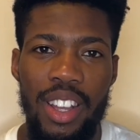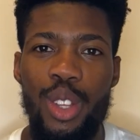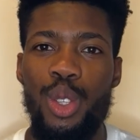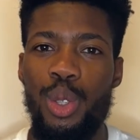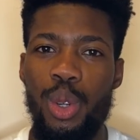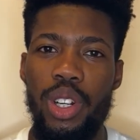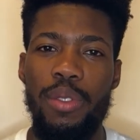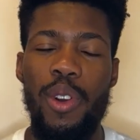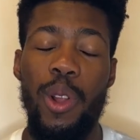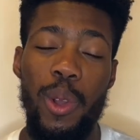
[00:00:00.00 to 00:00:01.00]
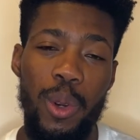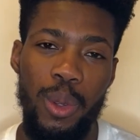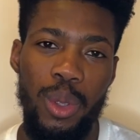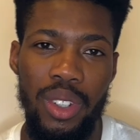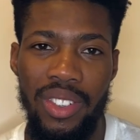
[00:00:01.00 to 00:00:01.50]
sort of
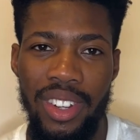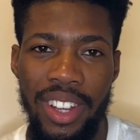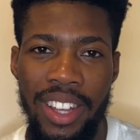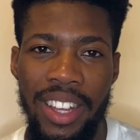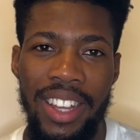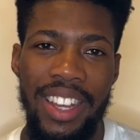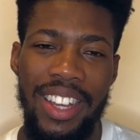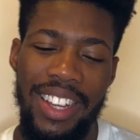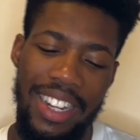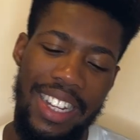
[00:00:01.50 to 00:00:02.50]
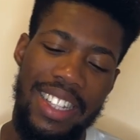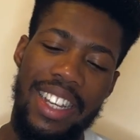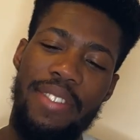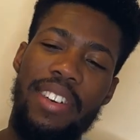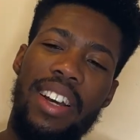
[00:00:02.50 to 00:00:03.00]
clone, Lataffa